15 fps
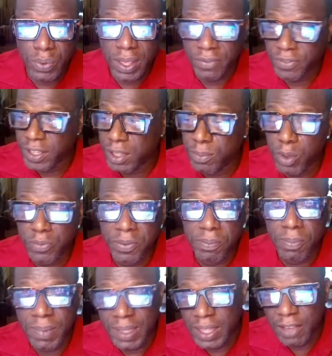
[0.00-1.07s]
available for
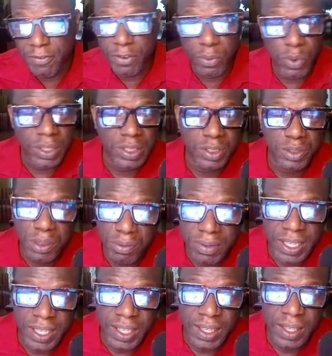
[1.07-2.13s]
Monday from 1 to
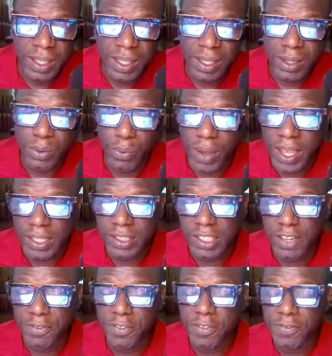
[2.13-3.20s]
3,
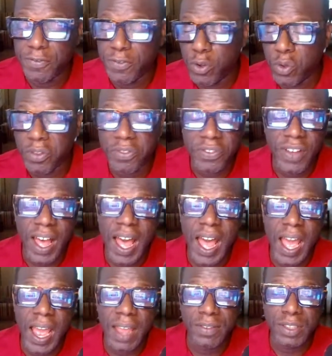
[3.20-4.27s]
Wednesday from 4 to
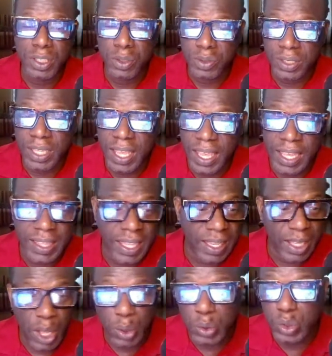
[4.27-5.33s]
5, Tuesday, and
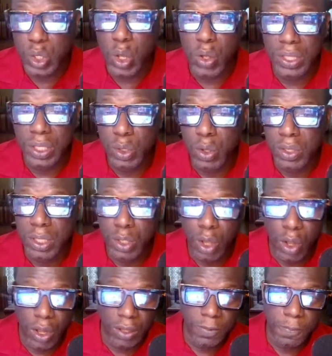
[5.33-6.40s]
it goes on and on and
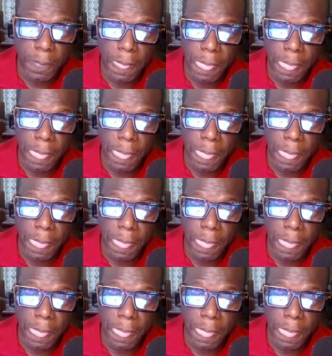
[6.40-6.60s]
on.